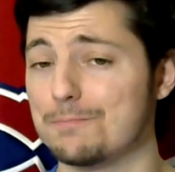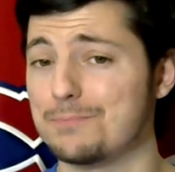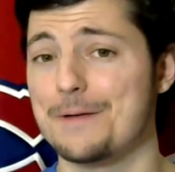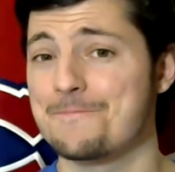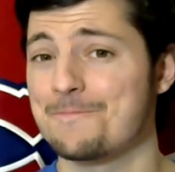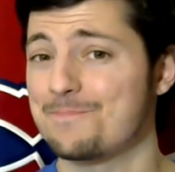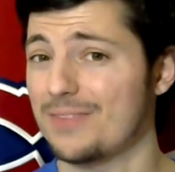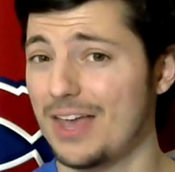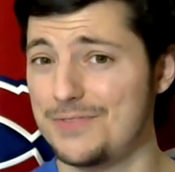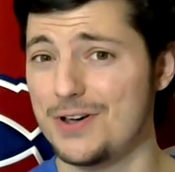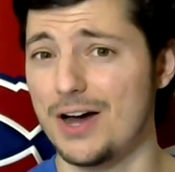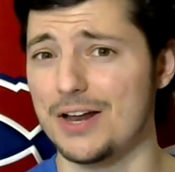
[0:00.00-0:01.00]
but if
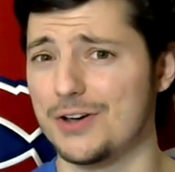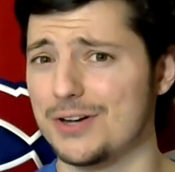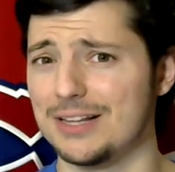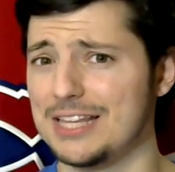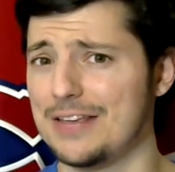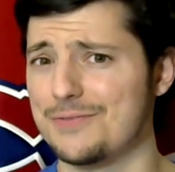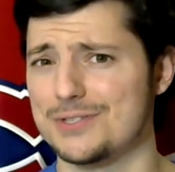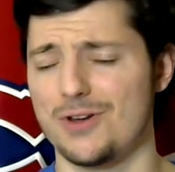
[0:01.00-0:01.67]
you got good Leafs,